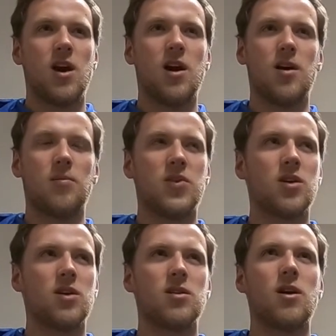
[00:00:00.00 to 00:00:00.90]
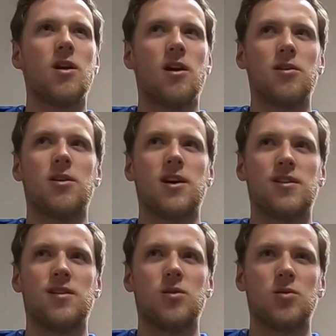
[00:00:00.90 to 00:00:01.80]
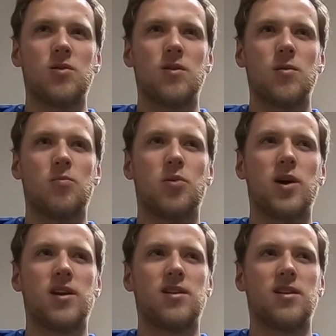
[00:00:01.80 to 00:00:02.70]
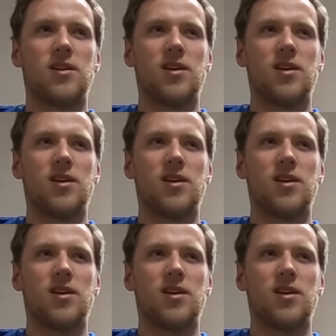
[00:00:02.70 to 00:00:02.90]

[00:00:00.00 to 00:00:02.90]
There are other issues, but